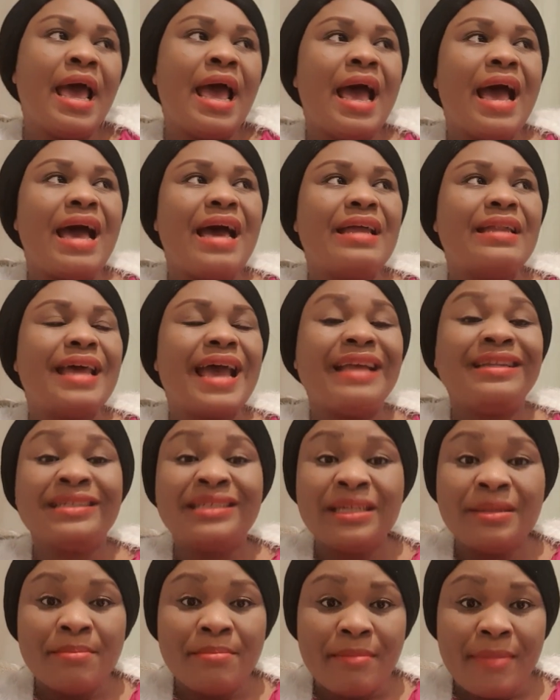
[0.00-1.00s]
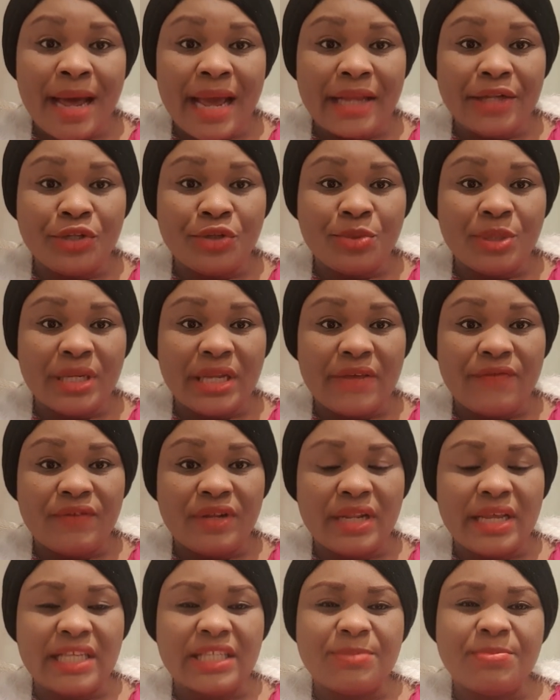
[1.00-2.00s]
And I didn't mind doing
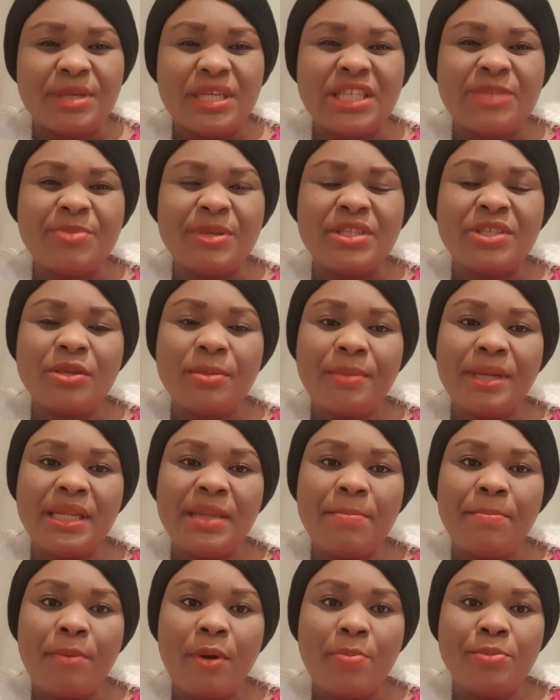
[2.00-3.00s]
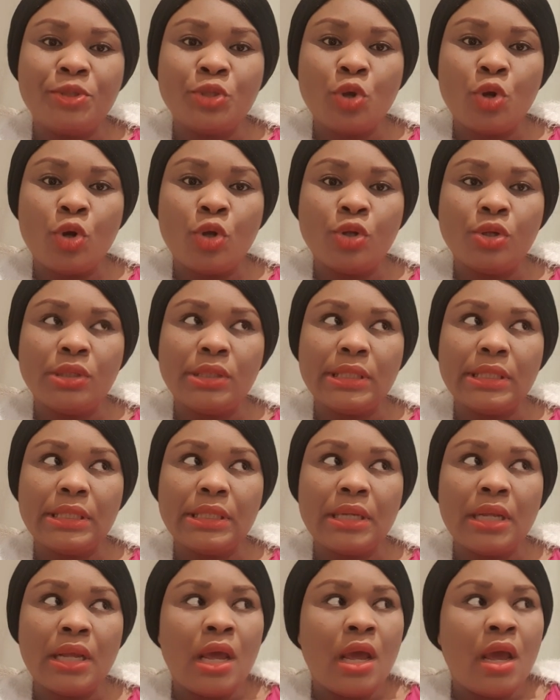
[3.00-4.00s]
evidence based, but somebody popped on
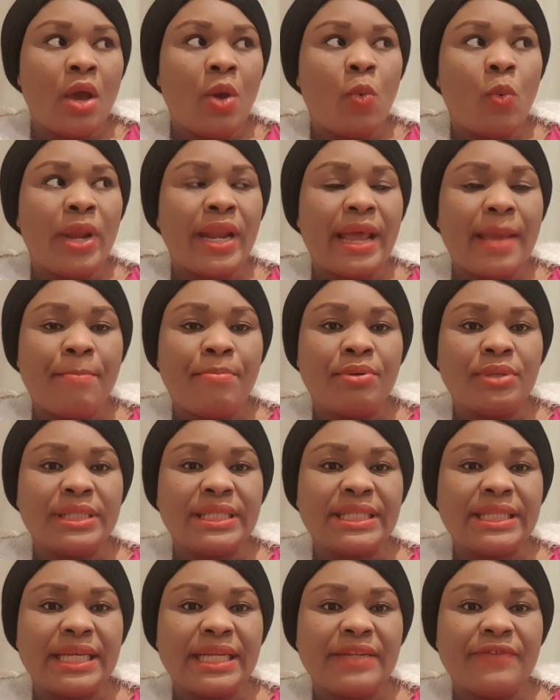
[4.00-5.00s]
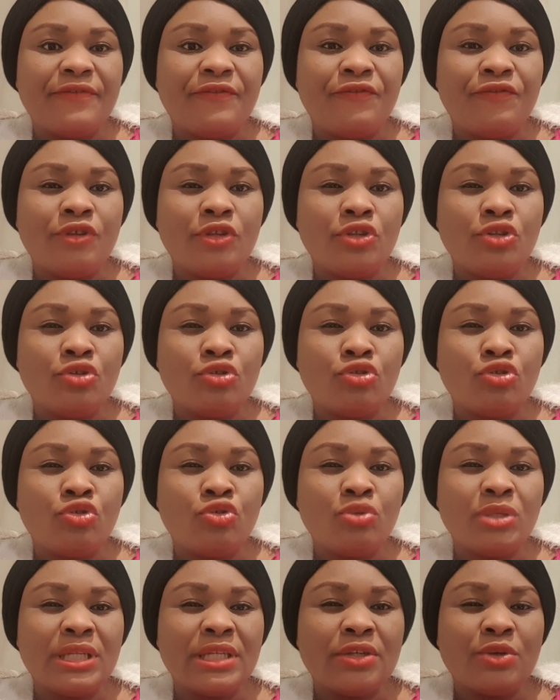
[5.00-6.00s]
when I posted a video
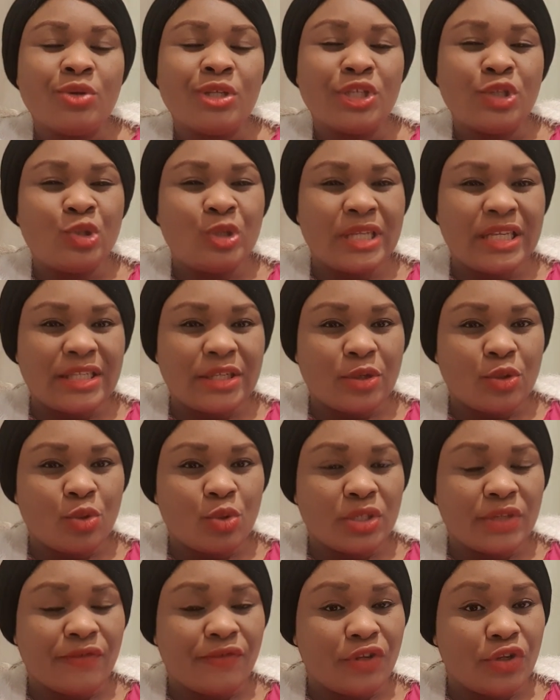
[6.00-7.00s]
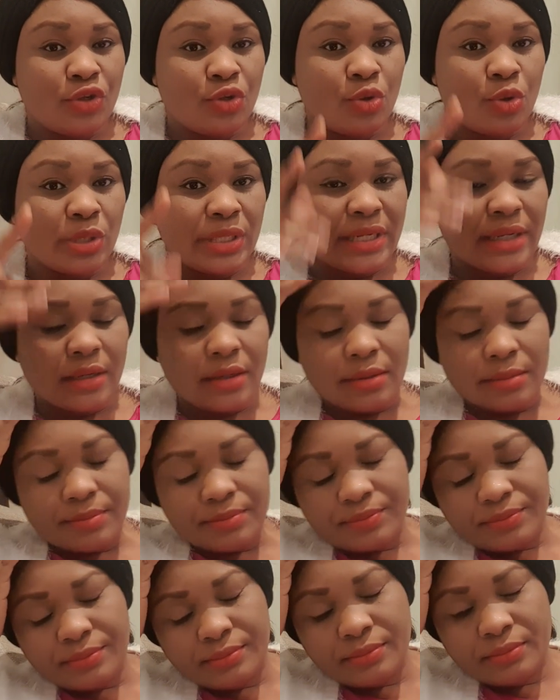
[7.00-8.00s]
2 days ago. Is it 2 days ago? The video
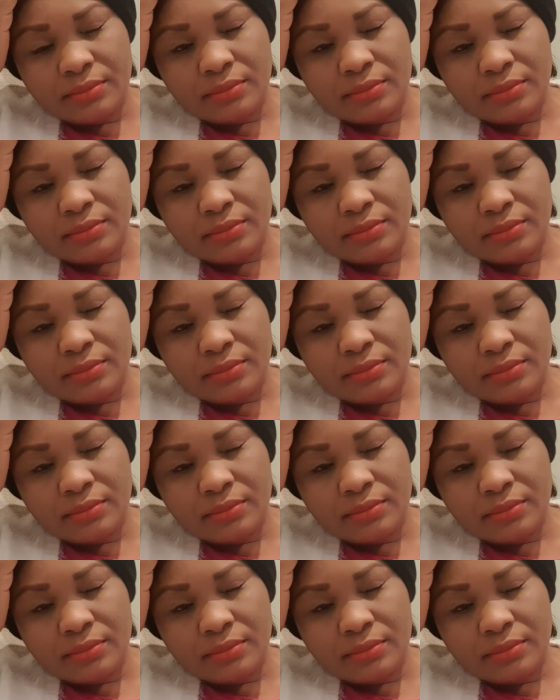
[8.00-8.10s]
on